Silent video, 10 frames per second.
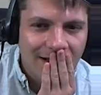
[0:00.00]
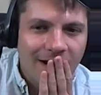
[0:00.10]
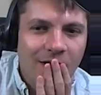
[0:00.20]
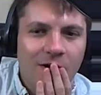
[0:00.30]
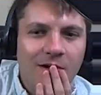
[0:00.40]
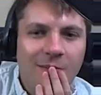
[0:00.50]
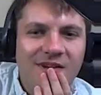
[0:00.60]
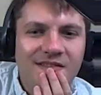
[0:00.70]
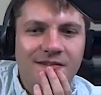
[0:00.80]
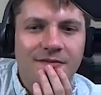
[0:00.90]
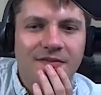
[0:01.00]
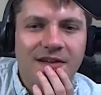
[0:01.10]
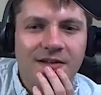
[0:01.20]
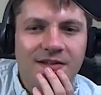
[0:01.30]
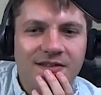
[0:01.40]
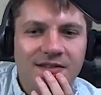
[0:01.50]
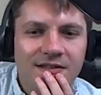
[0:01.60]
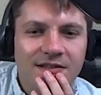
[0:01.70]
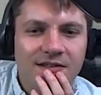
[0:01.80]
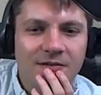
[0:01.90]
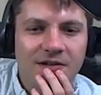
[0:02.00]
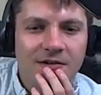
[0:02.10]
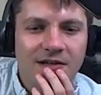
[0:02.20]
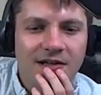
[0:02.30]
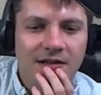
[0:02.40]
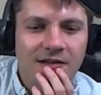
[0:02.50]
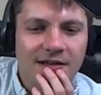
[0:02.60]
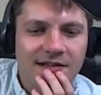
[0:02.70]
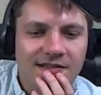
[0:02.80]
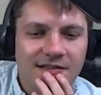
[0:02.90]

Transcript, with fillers: Oh, it must have failed to recreate last